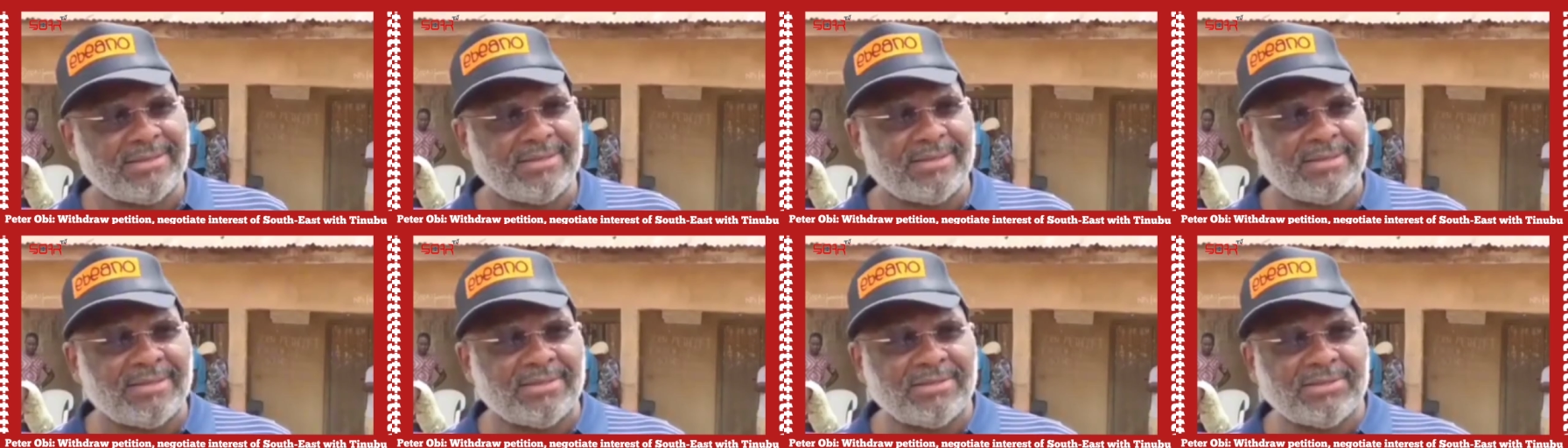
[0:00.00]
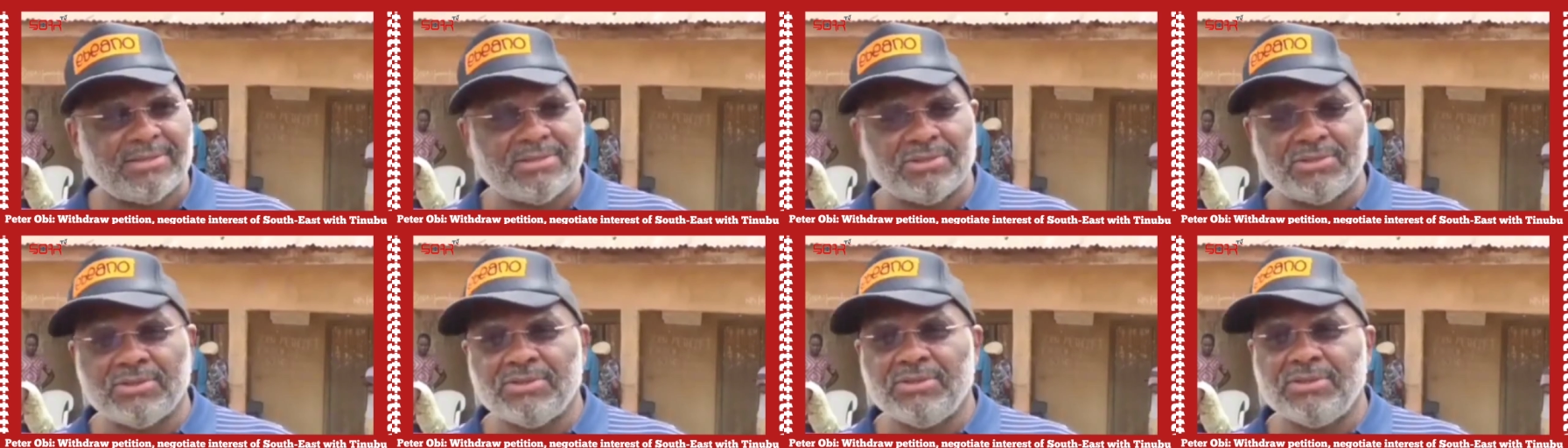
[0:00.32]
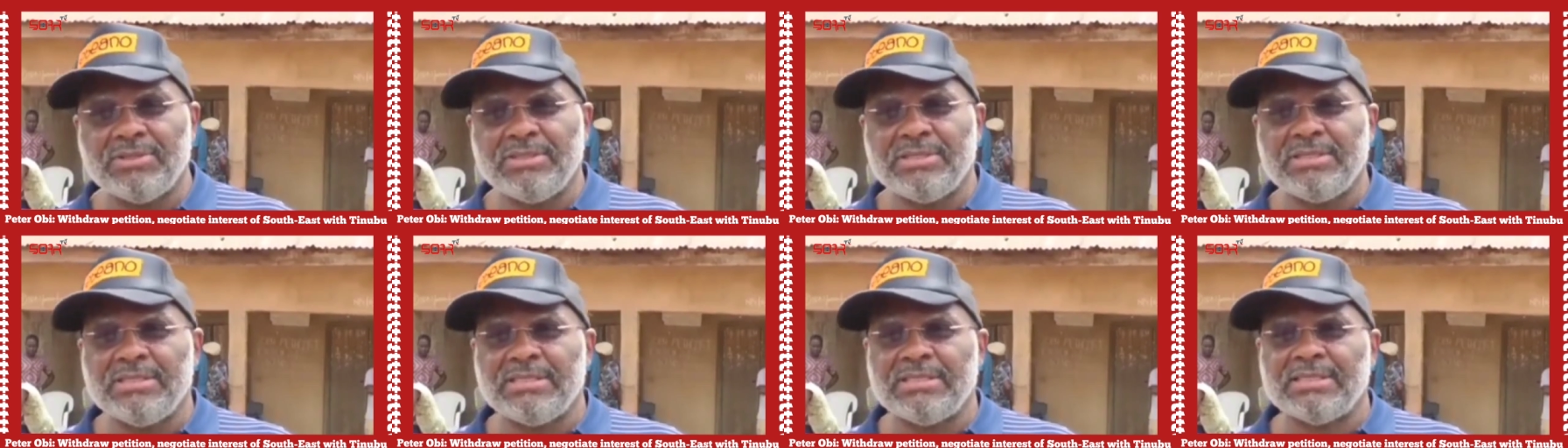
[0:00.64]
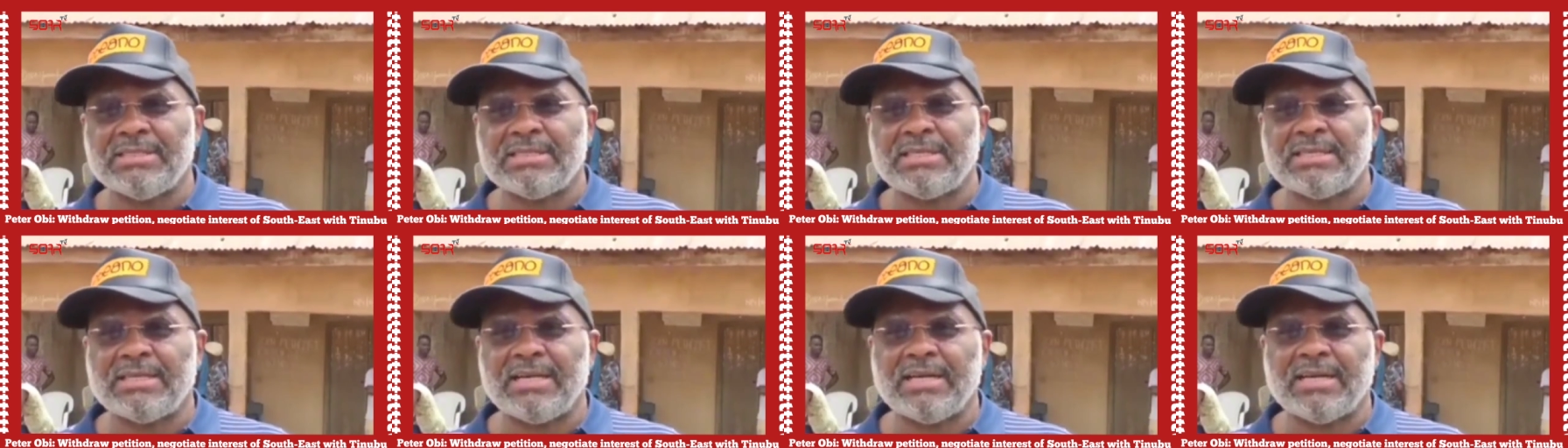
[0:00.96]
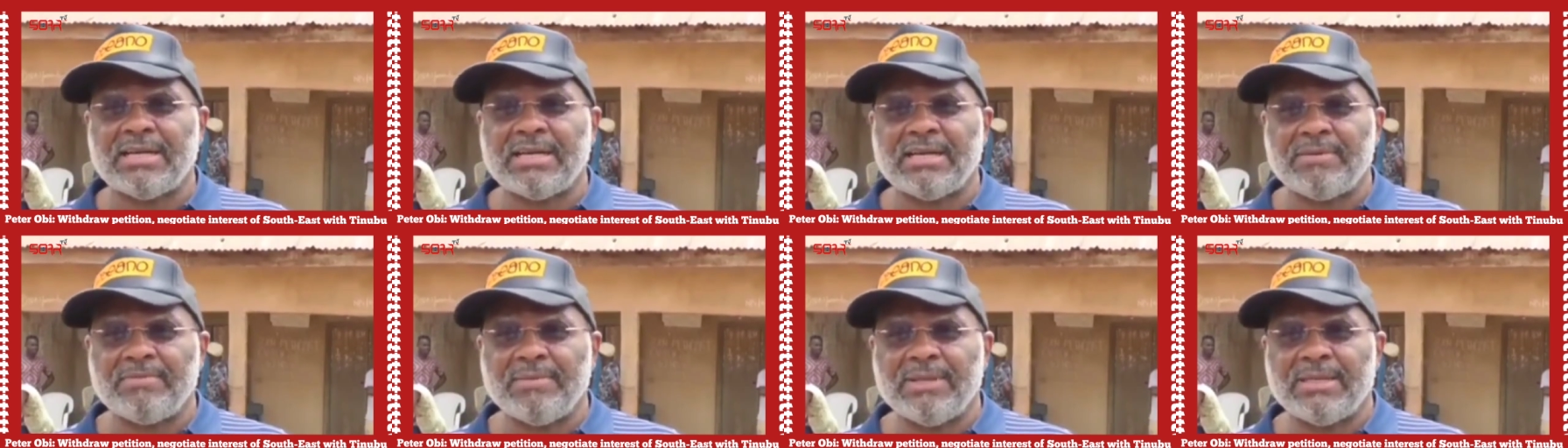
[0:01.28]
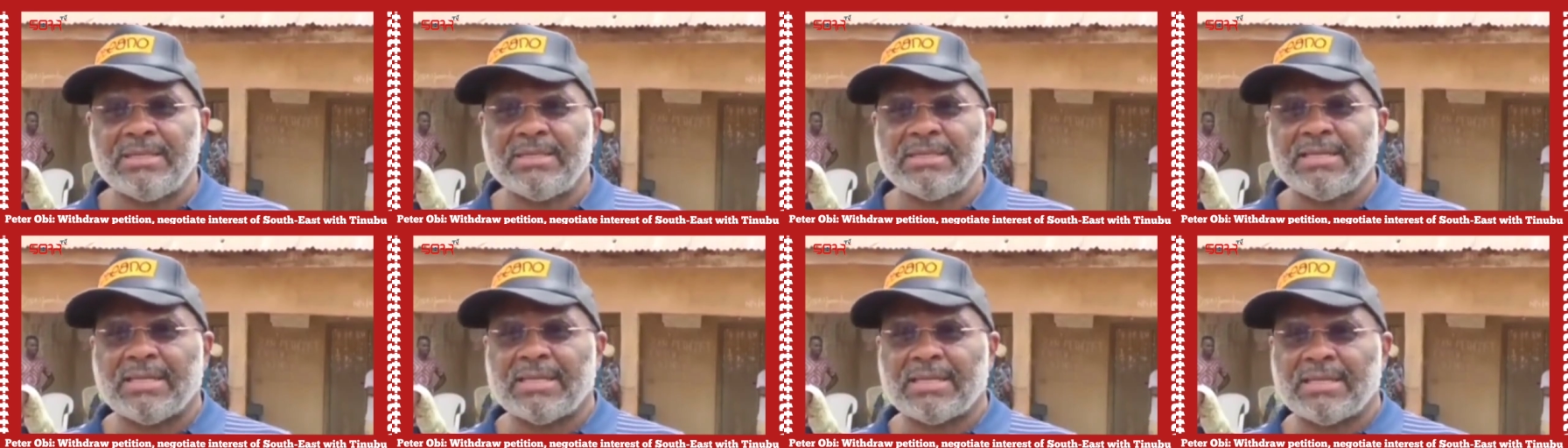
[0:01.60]
Senator Nnamani, who said this
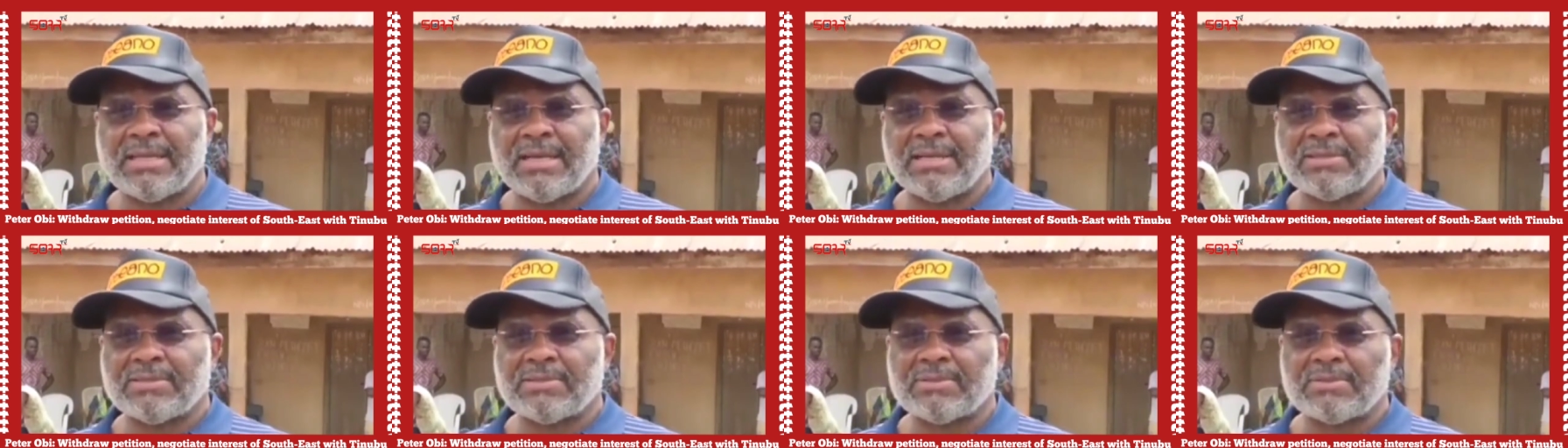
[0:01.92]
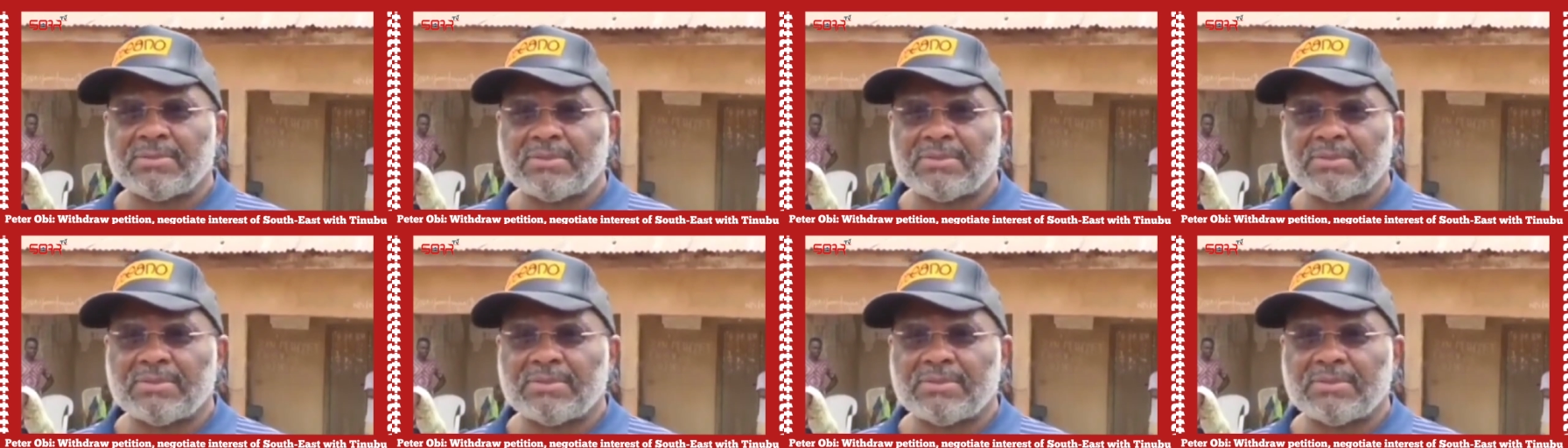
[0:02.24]
in a statement,